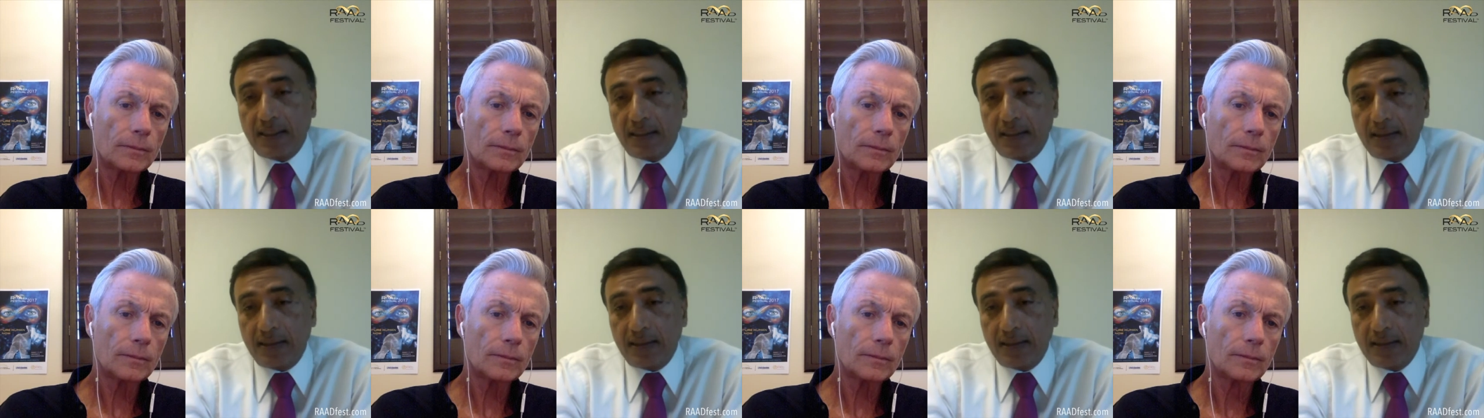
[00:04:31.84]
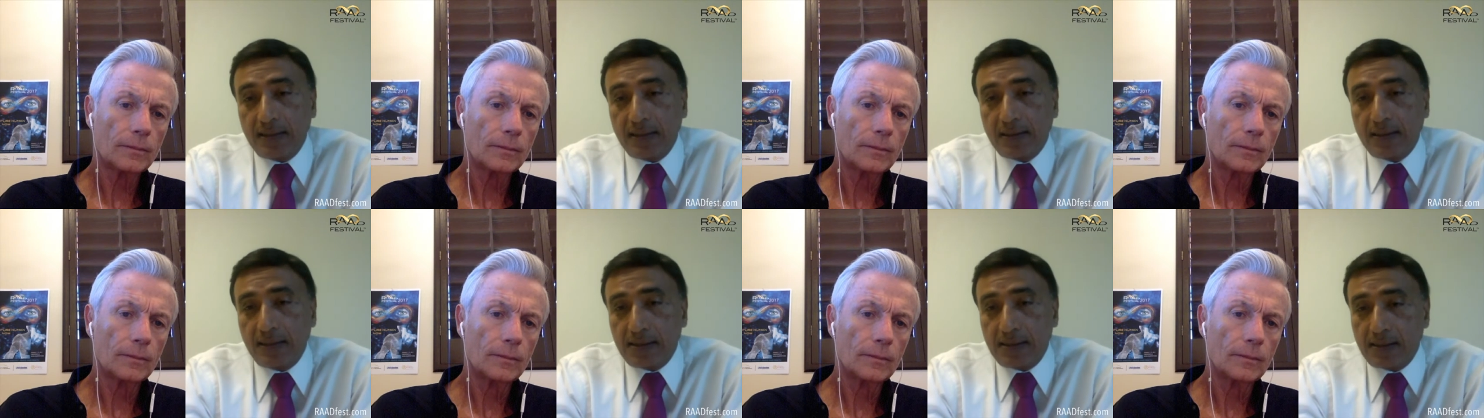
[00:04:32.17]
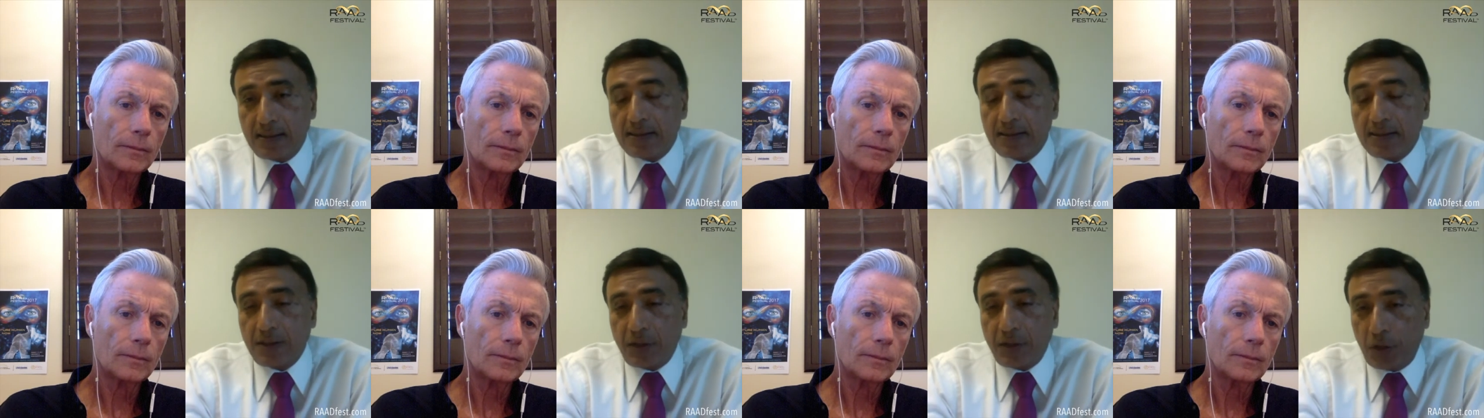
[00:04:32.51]
Speaker 1: like this, and this
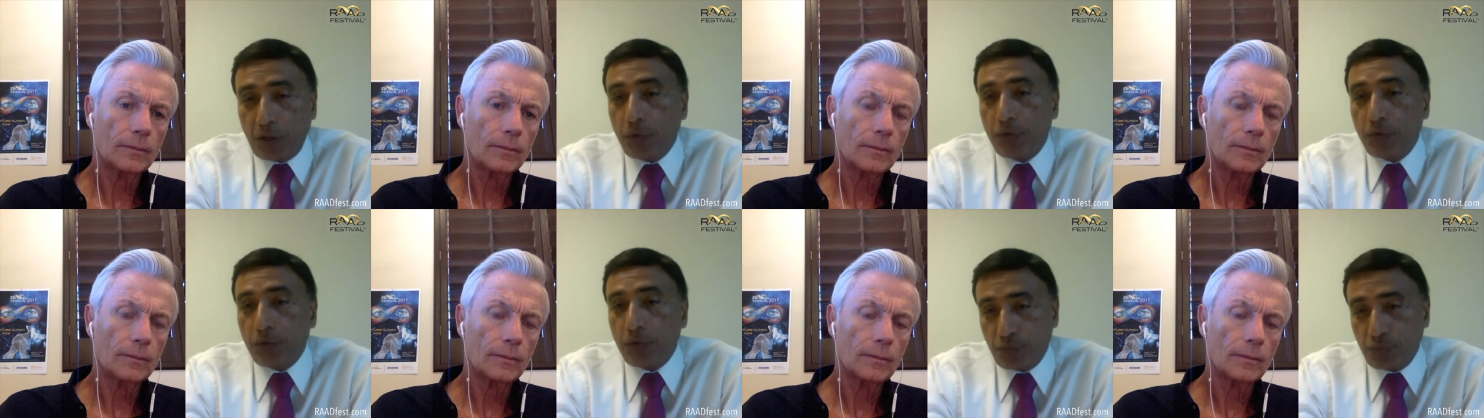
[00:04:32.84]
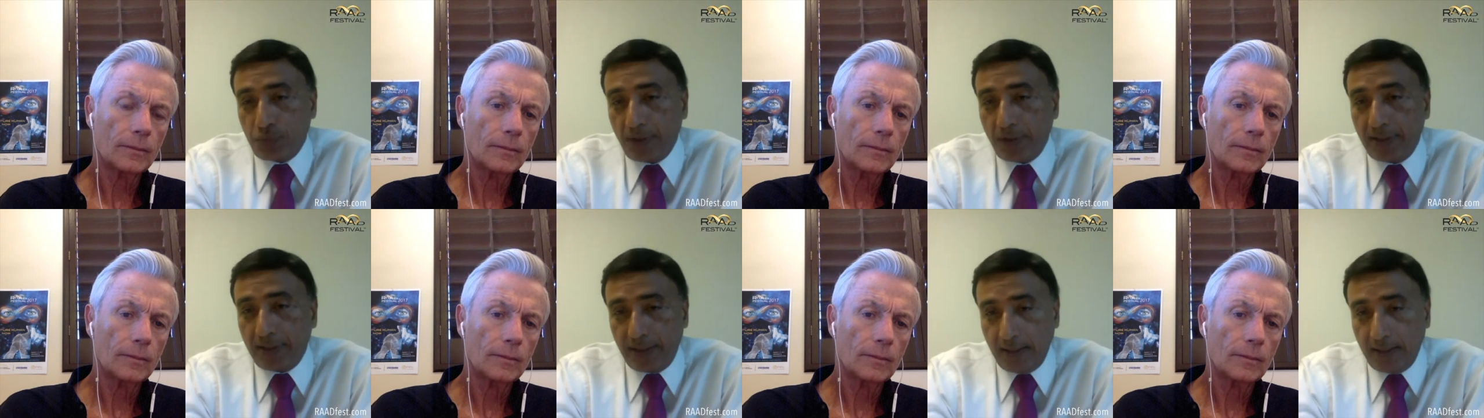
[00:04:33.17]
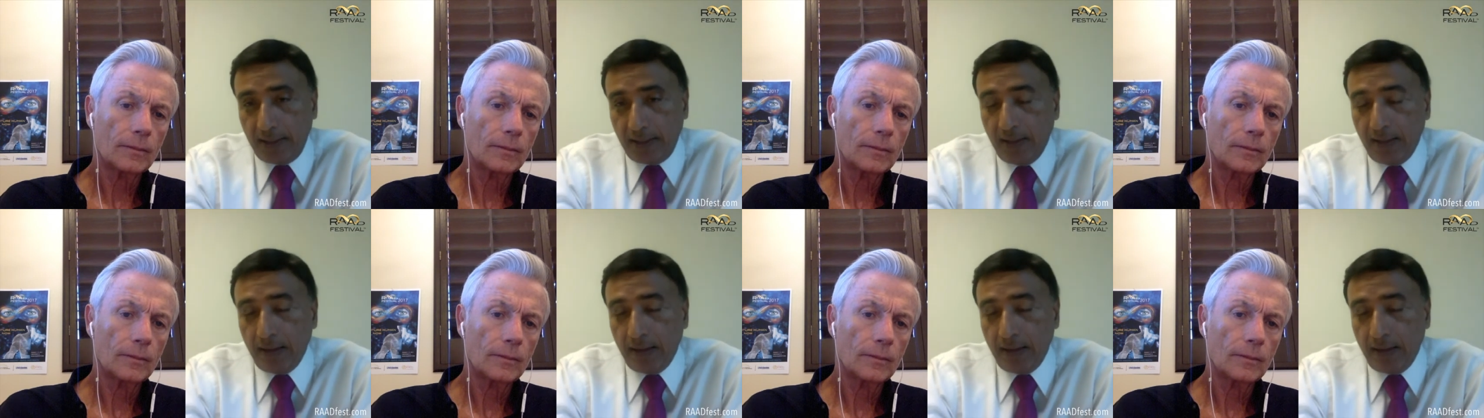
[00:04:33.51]
is a huge one.